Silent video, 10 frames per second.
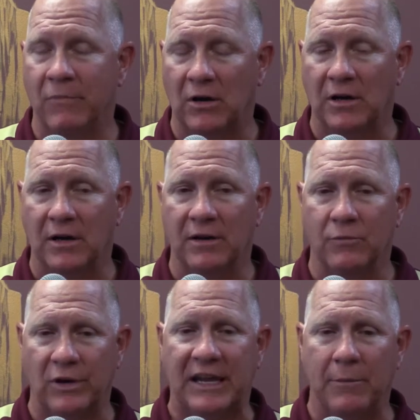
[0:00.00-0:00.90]
Uh,
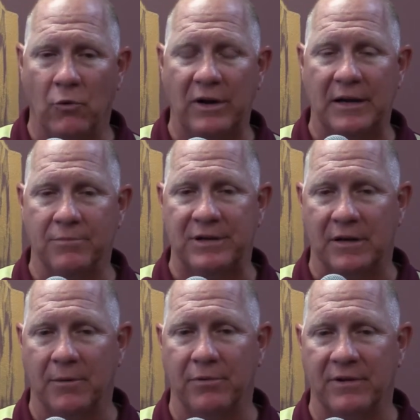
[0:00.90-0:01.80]
and we came away empty
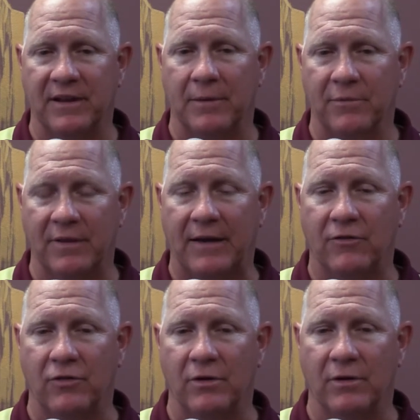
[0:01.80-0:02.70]
a couple of times
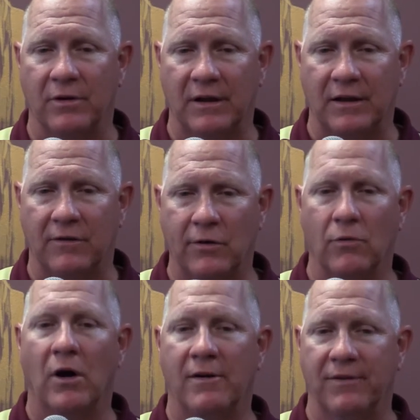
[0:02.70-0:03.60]
last year, and, and
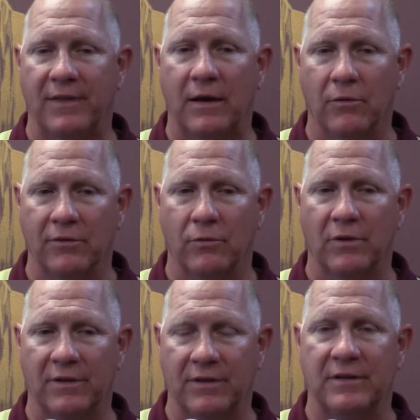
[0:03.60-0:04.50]
too often that was
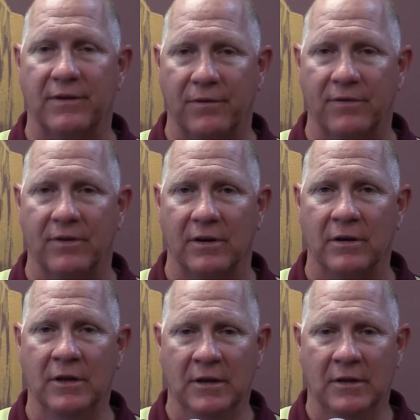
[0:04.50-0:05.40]
really the difference in